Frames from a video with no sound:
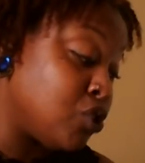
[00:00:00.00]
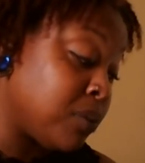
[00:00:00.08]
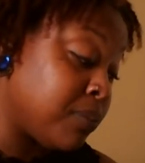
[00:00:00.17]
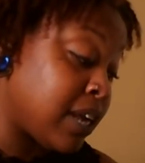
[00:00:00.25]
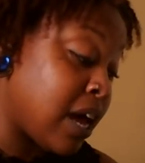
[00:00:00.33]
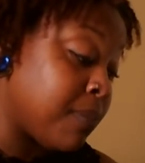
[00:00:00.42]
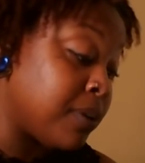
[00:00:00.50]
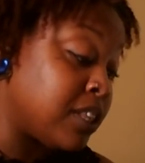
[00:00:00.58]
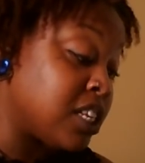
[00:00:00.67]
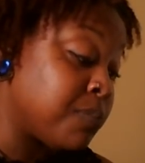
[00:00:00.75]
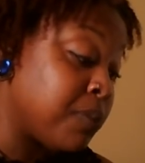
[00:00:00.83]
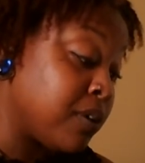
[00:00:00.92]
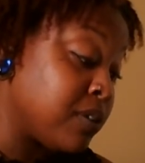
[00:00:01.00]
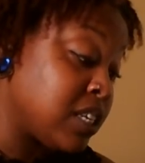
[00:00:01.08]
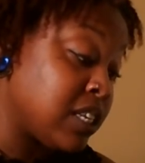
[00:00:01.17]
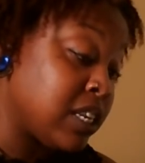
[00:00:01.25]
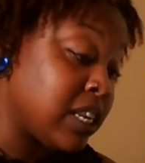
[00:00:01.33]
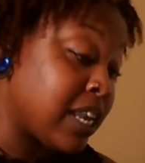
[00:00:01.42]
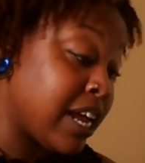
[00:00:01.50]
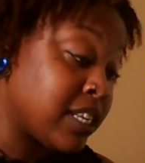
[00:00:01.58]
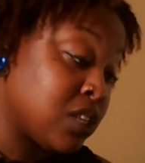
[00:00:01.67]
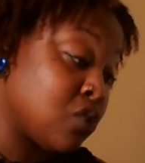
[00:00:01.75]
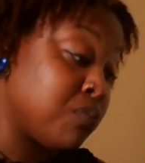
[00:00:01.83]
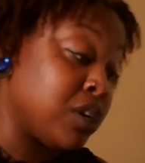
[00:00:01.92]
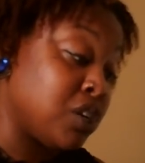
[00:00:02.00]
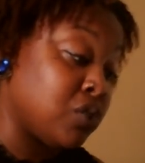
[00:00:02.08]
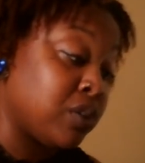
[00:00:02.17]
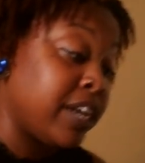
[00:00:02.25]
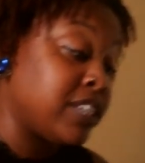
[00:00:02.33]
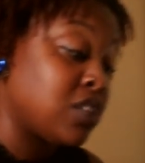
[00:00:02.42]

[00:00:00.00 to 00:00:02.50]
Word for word: Gemini, but this person, not so much, okay?